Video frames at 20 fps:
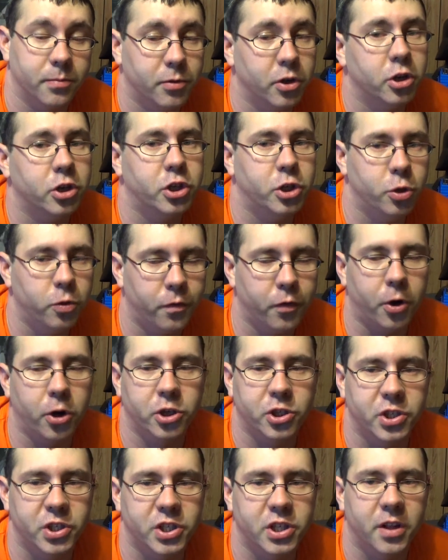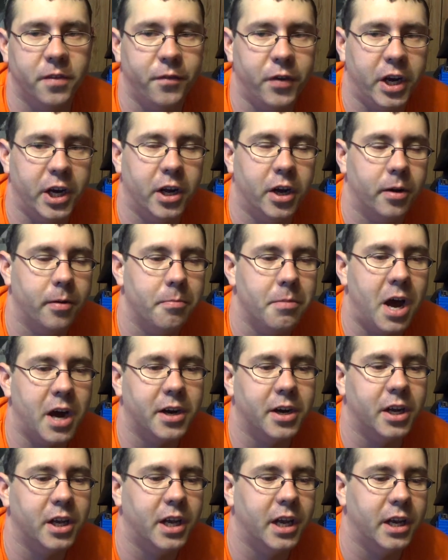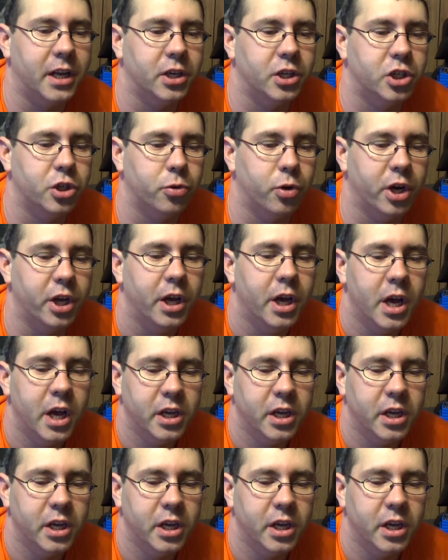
There are two versions of the Vita, and I'm not going to get into it.